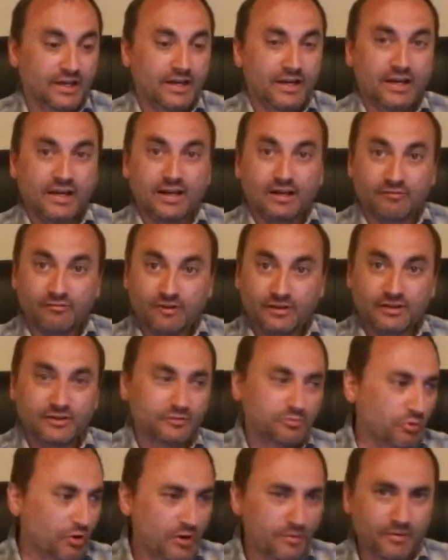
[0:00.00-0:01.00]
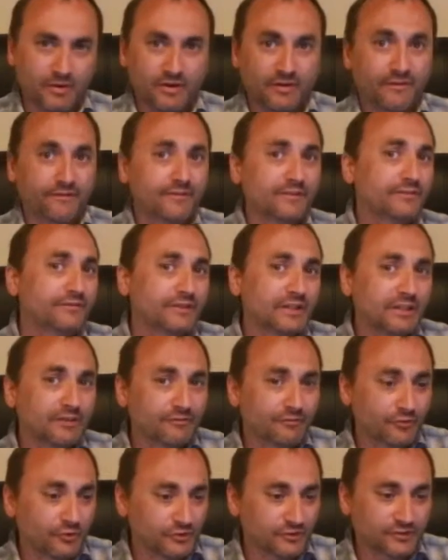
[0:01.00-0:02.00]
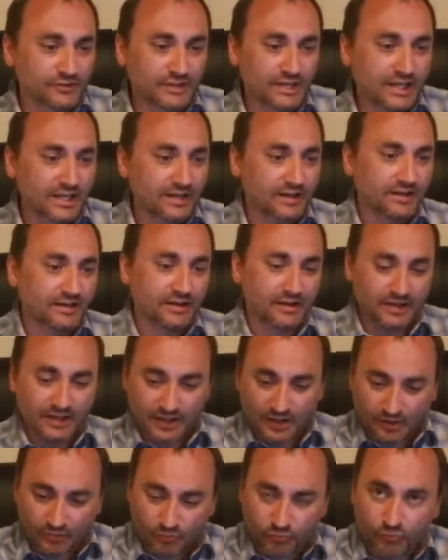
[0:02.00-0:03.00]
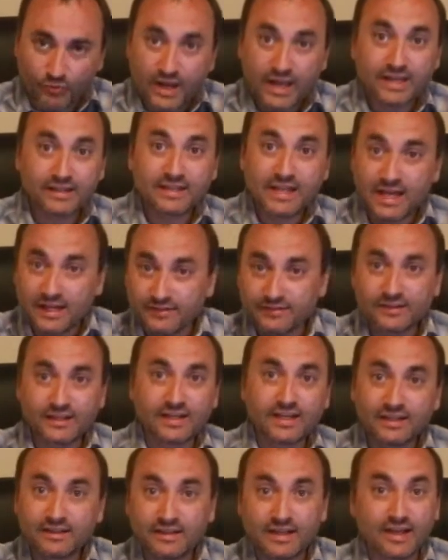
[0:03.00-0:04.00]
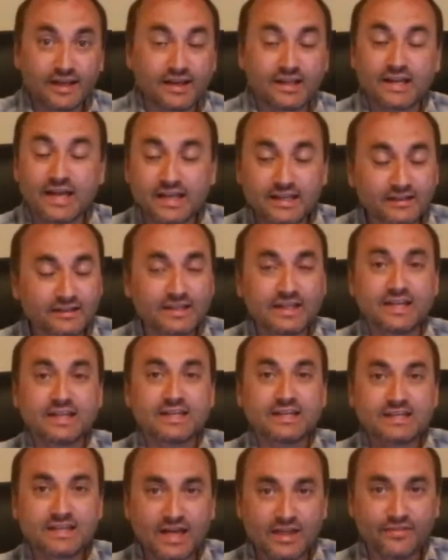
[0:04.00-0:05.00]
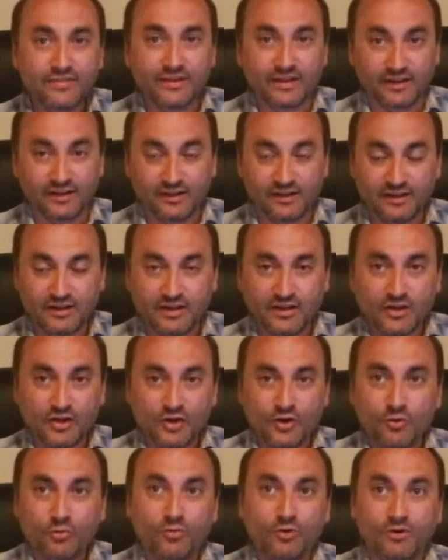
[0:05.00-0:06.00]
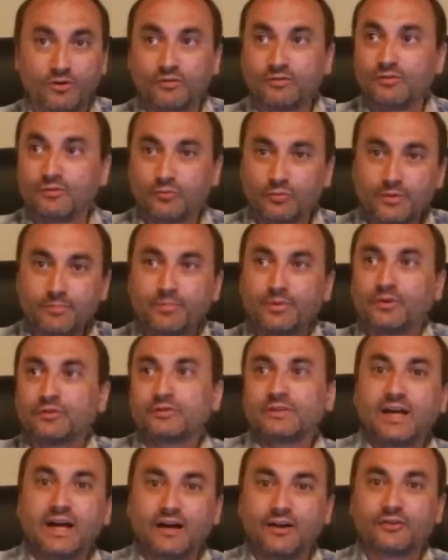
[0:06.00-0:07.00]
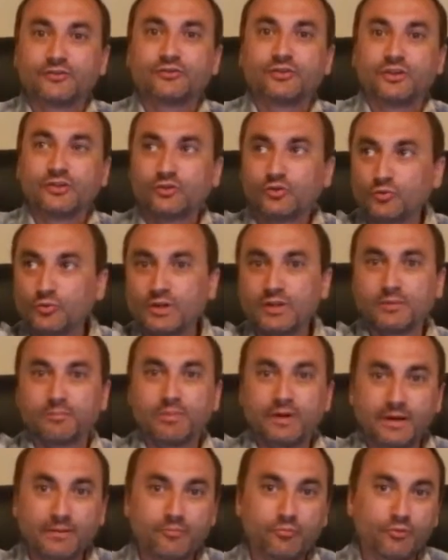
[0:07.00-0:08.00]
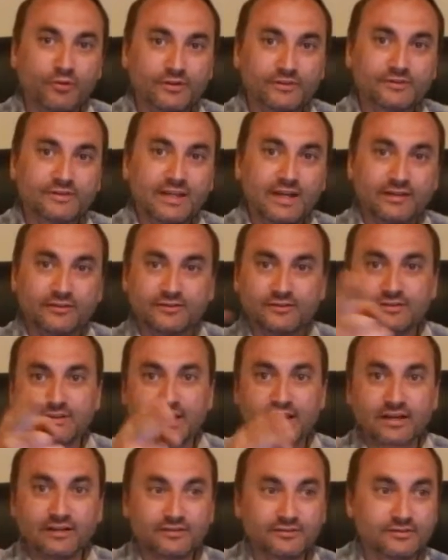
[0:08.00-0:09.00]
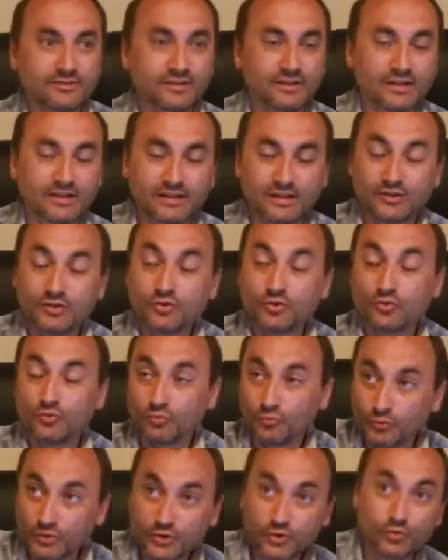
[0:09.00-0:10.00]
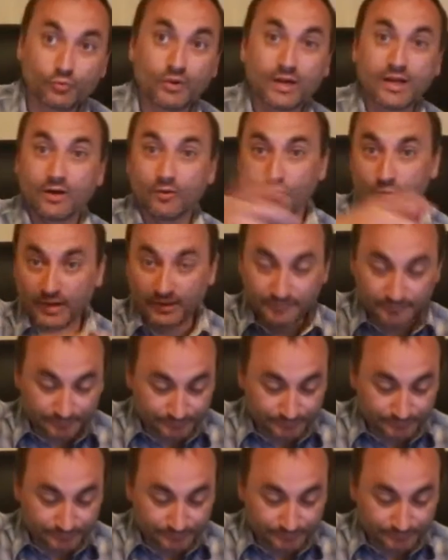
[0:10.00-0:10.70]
And it's probably about a 15-foot snake. And I ran that thing in there and I didn't hit nothing. Well, we built the house, so I knew where the pipe was downstairs, and I knew which way it went.